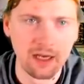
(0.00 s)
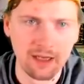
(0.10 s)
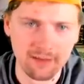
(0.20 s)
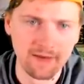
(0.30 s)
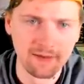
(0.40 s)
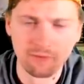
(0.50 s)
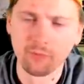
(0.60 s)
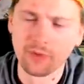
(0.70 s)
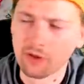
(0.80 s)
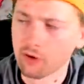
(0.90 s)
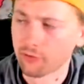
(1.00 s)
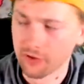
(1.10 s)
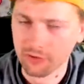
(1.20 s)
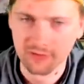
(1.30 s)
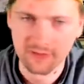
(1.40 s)
And then will be goal to
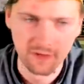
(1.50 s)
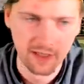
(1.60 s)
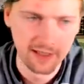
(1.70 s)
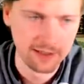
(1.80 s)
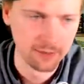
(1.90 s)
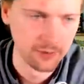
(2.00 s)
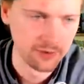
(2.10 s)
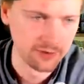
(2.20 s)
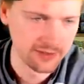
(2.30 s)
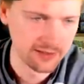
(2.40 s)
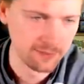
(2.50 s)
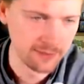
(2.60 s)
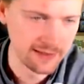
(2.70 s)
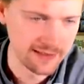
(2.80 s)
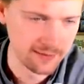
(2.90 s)
increase even higher, because at the
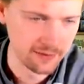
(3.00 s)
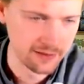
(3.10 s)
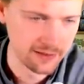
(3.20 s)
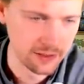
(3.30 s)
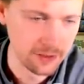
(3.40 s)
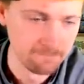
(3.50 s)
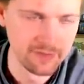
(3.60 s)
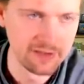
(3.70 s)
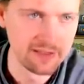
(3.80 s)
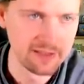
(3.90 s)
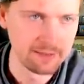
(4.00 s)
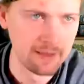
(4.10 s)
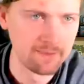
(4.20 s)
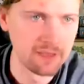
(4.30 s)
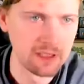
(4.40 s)
peacetime you can see it needs a
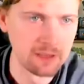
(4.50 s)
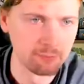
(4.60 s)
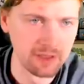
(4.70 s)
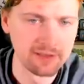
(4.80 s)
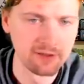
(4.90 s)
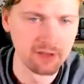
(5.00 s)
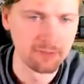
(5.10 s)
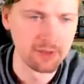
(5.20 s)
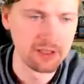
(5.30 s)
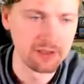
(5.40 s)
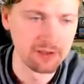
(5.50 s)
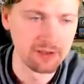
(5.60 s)
month tick, but it's gonna be